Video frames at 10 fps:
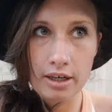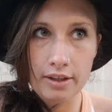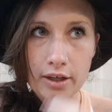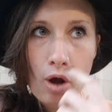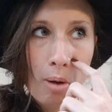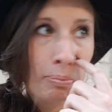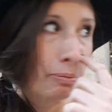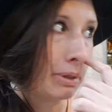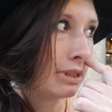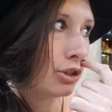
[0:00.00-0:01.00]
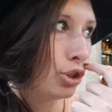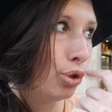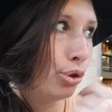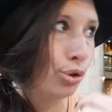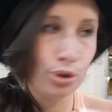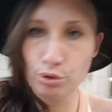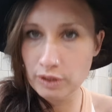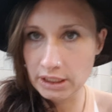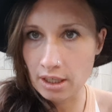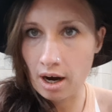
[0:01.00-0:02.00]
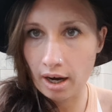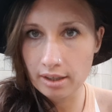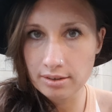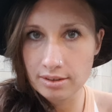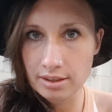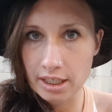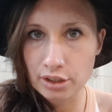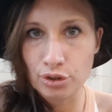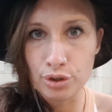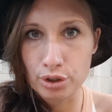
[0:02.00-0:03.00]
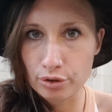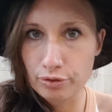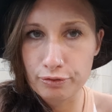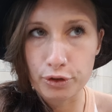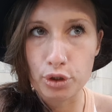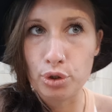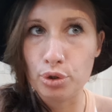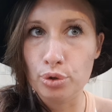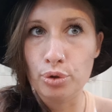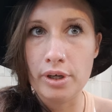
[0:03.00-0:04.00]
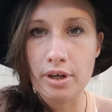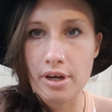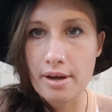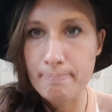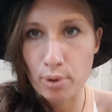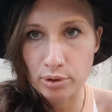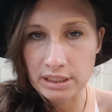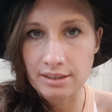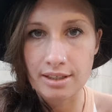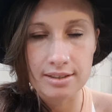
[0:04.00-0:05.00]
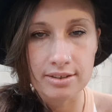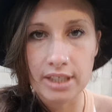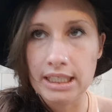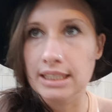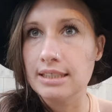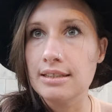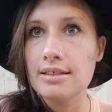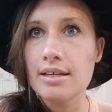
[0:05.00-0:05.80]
the complement to who you really are in your full, embodied, integrated